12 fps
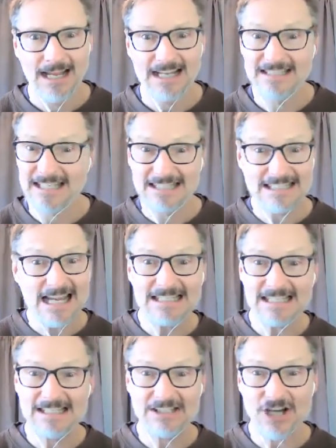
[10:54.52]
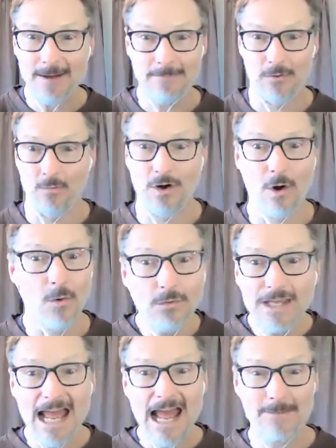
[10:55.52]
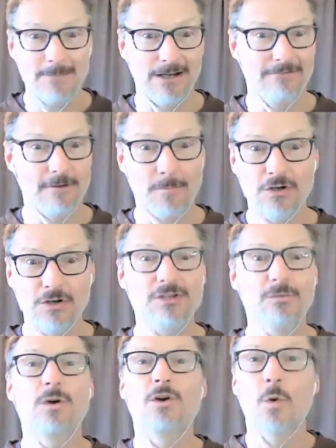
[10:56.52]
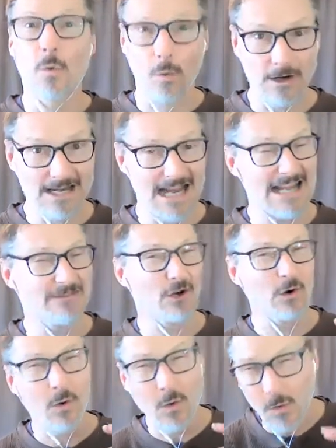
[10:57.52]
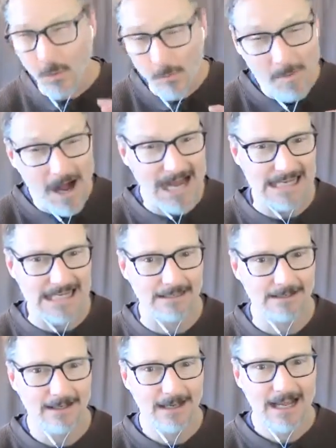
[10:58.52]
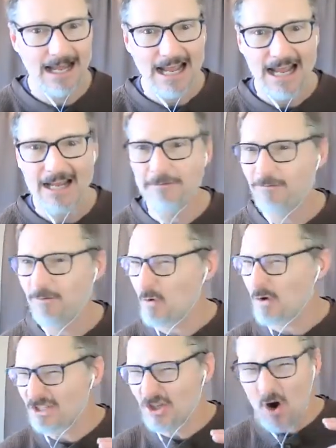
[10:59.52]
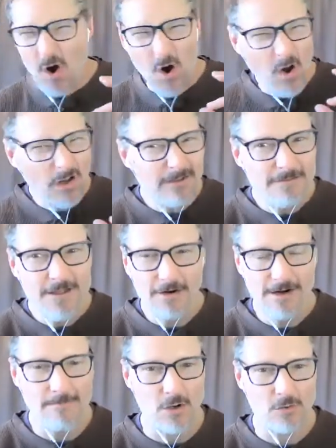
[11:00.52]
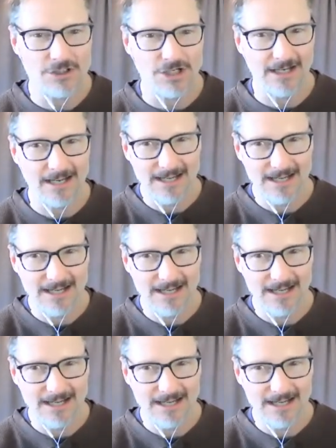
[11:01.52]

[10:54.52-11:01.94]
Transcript: And success in the shot put would only happen if a person would coordinate their whole body and focus all of their emotion